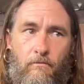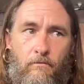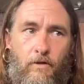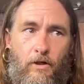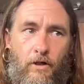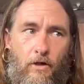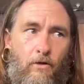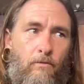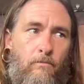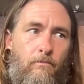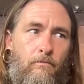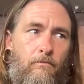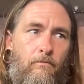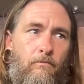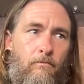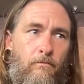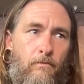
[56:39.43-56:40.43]
you know,
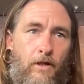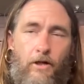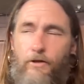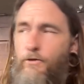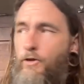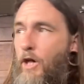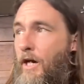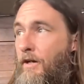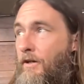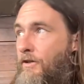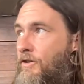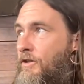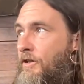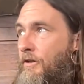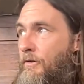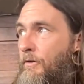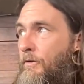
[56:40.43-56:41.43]
they're trying to
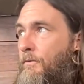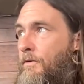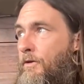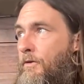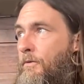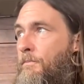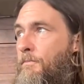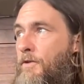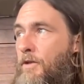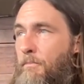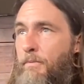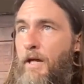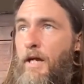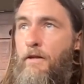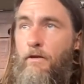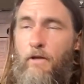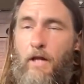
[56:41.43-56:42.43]
steal to
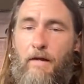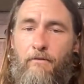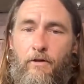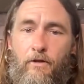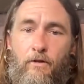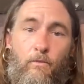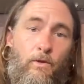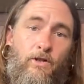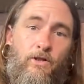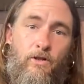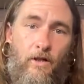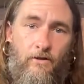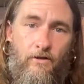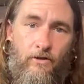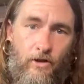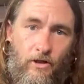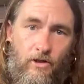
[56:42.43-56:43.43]
supply their livelihood, which
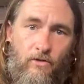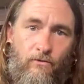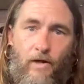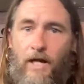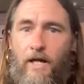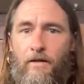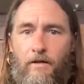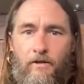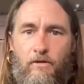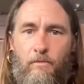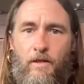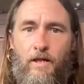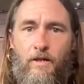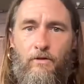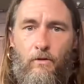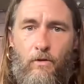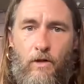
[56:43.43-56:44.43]
doesn't justify it, doesn't
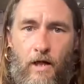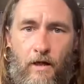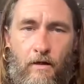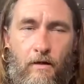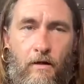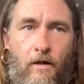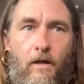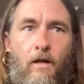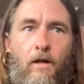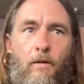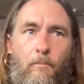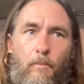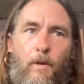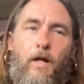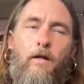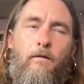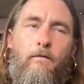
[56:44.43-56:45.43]
mean it's okay.
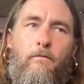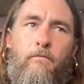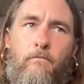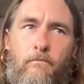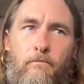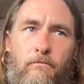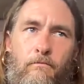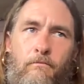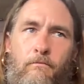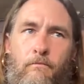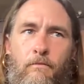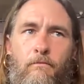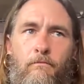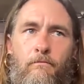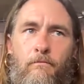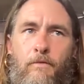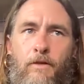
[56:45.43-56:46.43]
But
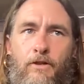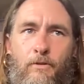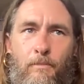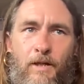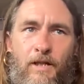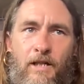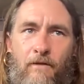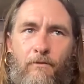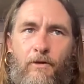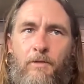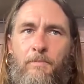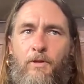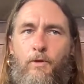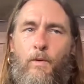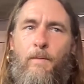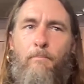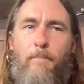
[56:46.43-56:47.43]
there's a big difference
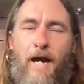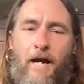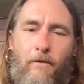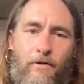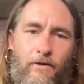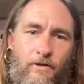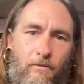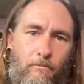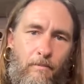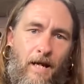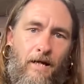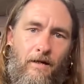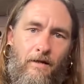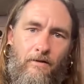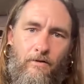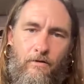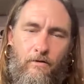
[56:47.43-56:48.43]
between pirates and
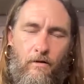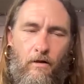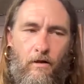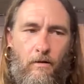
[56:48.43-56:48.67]
bandits.